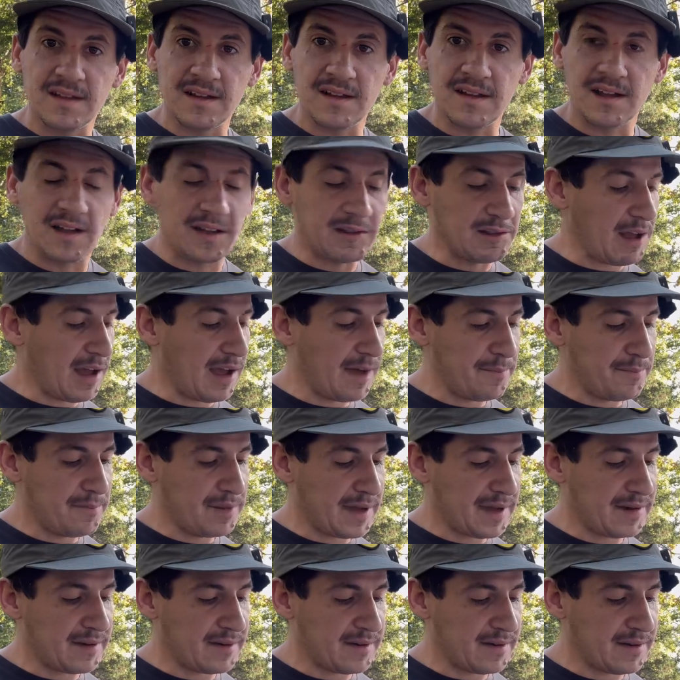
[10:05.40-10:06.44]
a lot
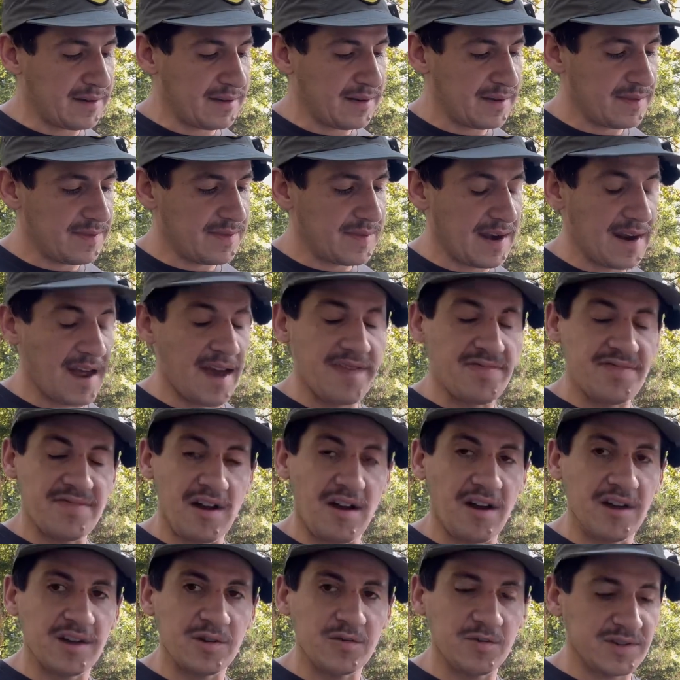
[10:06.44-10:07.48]
better than I
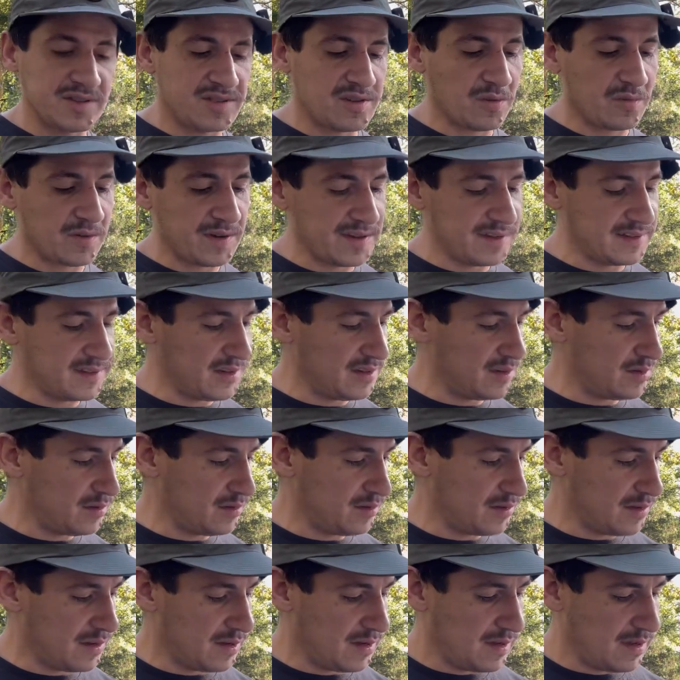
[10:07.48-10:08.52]
thought it was going to.